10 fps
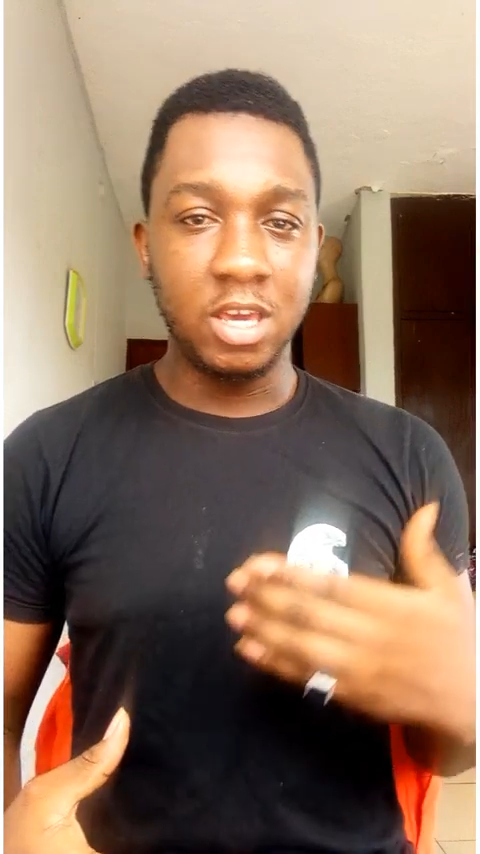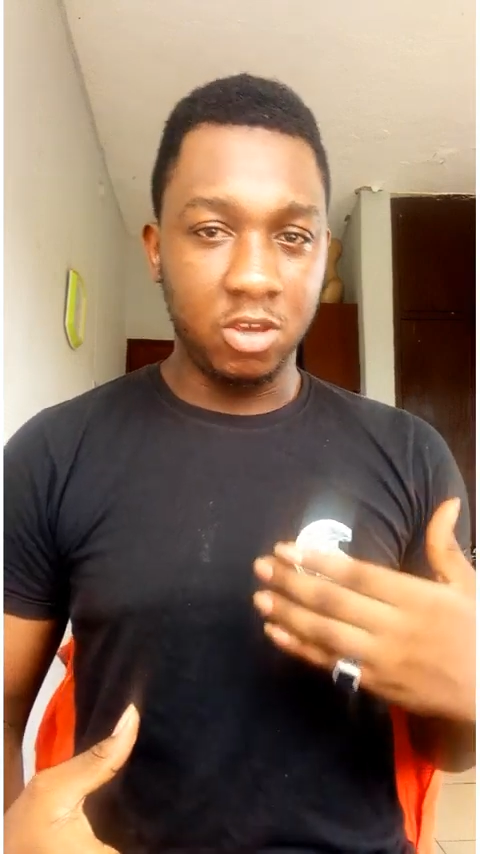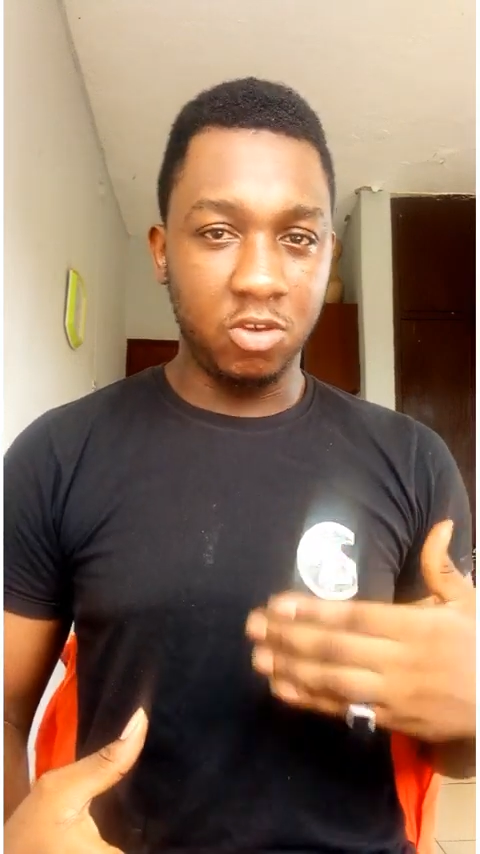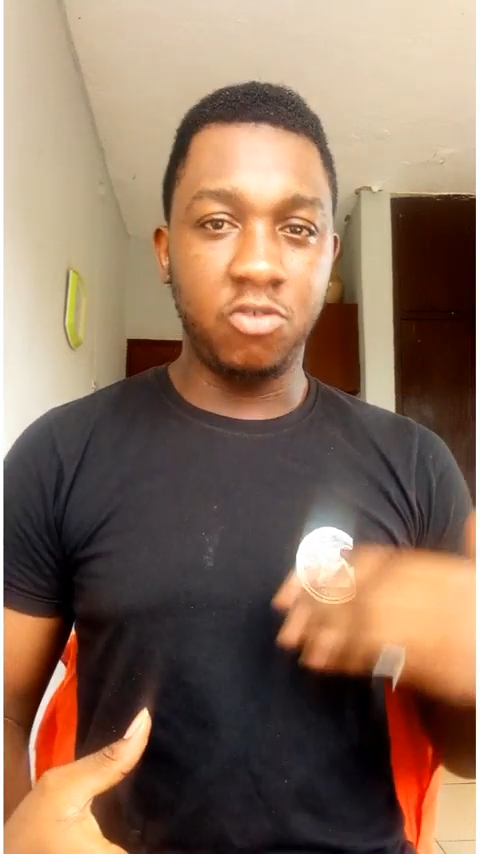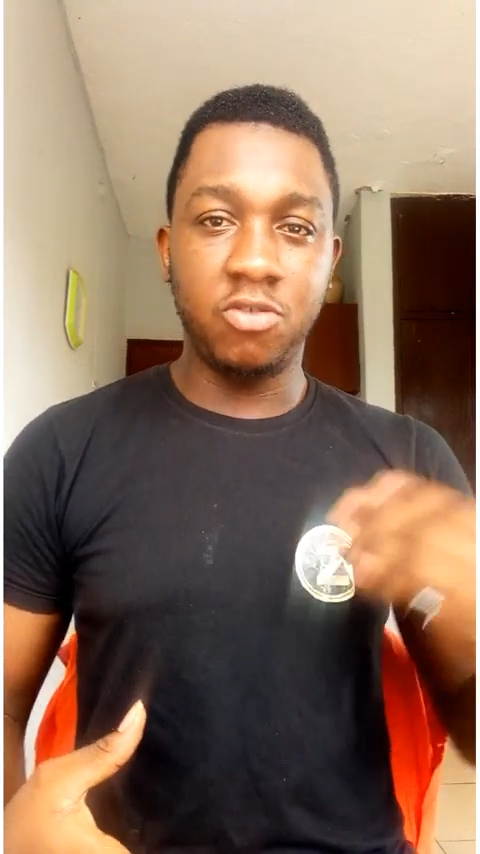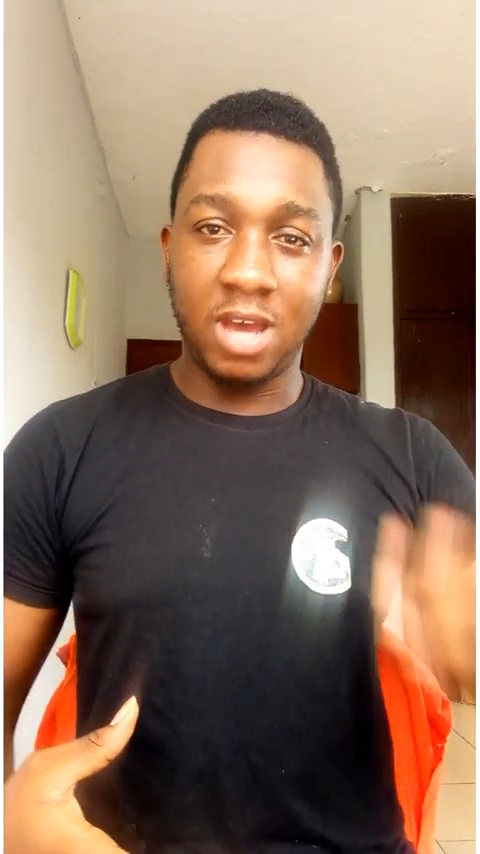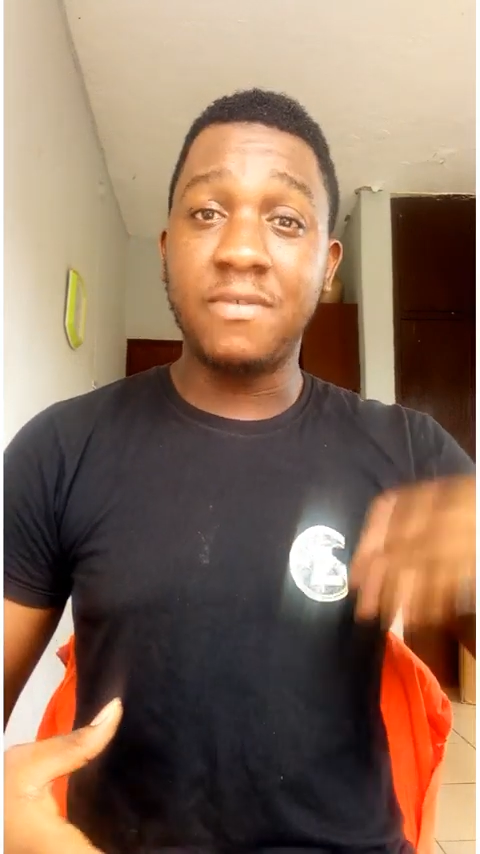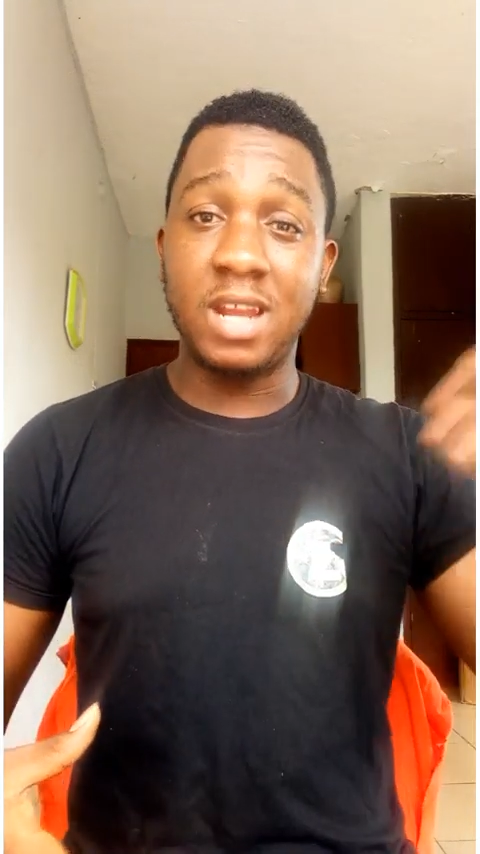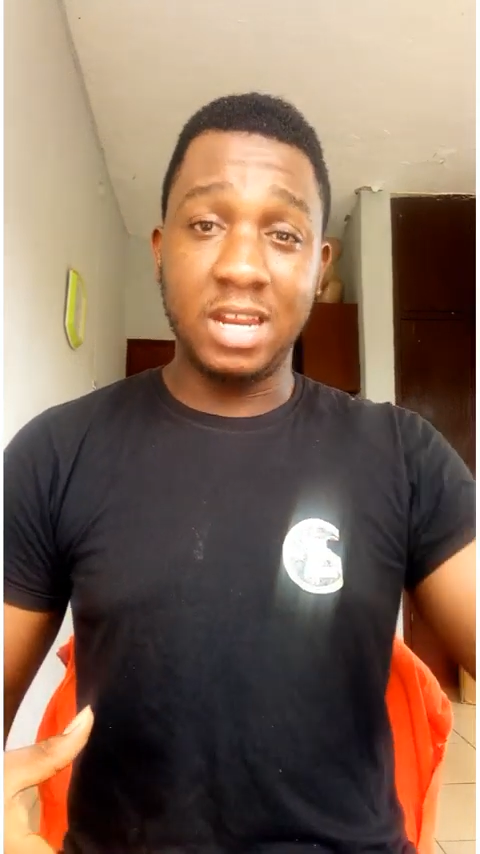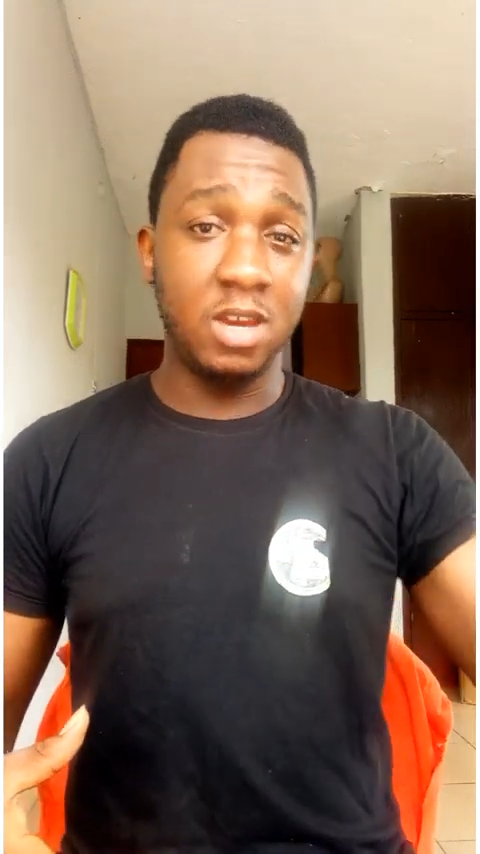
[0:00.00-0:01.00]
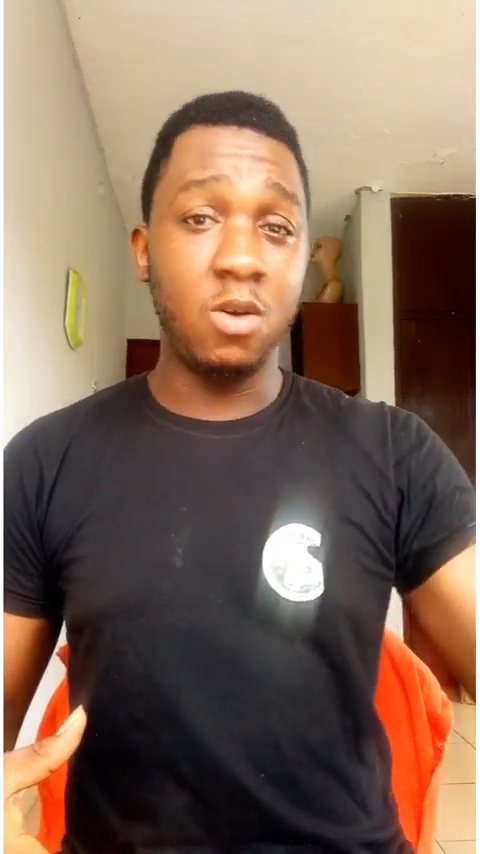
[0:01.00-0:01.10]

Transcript: you should have an idea